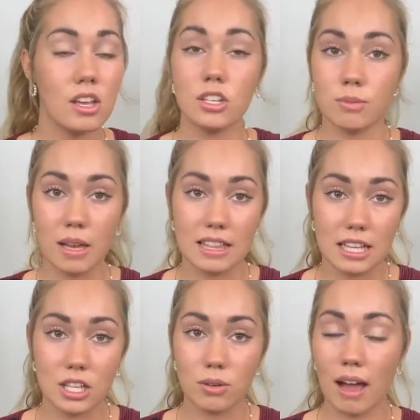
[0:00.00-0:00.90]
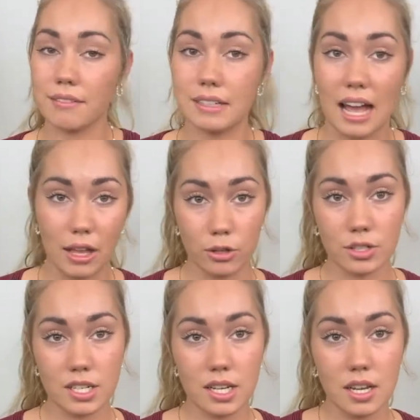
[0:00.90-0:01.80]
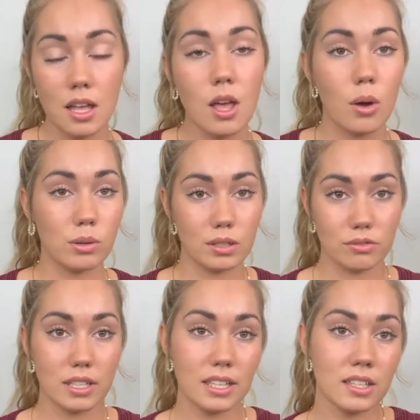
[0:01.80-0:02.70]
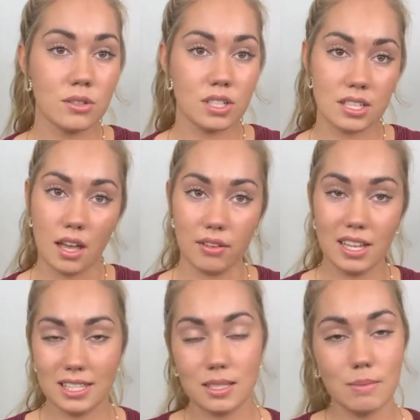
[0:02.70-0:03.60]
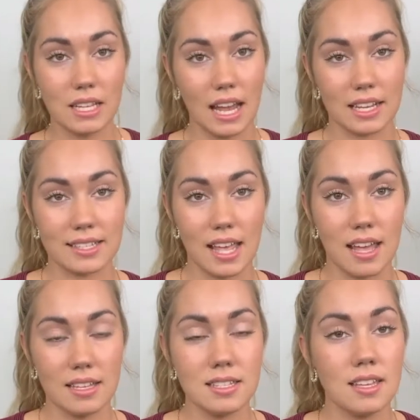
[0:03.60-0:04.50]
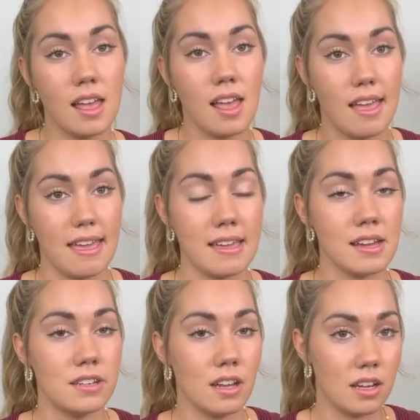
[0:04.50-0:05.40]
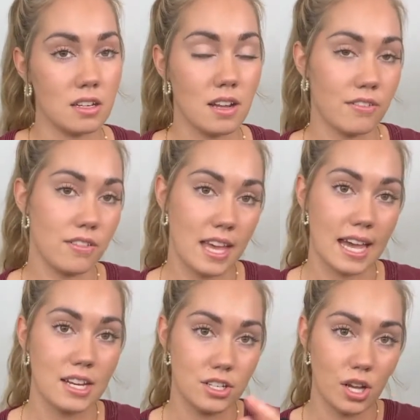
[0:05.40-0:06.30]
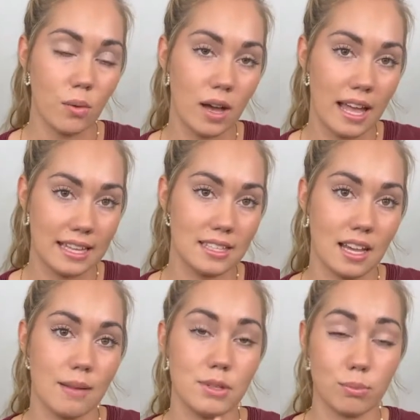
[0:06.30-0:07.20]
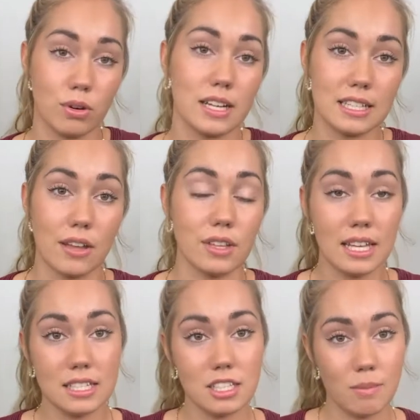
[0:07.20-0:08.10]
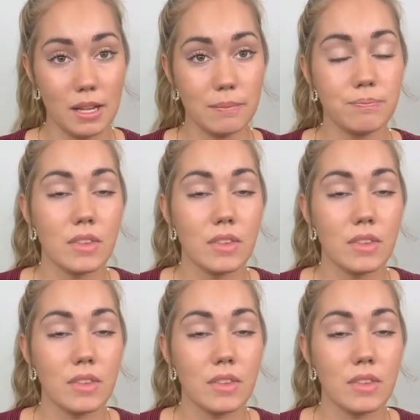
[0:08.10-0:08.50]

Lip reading: You may think you have an allergy when really you just have histamine excess and not enough of that DOA enzyme to break down the histamine.